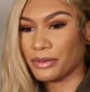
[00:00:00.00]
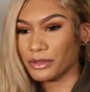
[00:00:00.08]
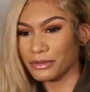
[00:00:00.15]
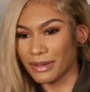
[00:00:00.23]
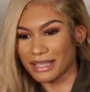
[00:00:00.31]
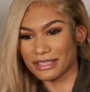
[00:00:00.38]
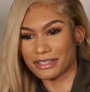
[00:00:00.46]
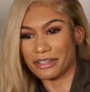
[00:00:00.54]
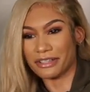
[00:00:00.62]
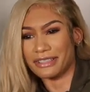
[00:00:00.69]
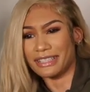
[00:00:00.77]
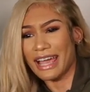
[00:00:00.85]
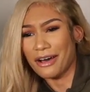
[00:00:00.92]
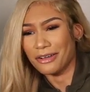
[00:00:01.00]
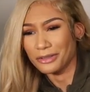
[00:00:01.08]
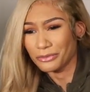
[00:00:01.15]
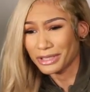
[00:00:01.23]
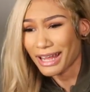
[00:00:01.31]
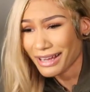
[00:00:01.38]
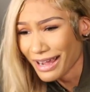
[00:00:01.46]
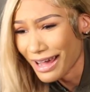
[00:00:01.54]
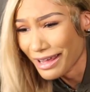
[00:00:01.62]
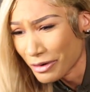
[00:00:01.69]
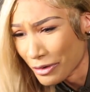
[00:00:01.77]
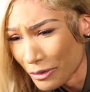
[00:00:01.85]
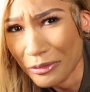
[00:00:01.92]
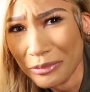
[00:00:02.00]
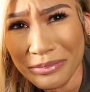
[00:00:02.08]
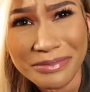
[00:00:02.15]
pulled my skirt down when I got home?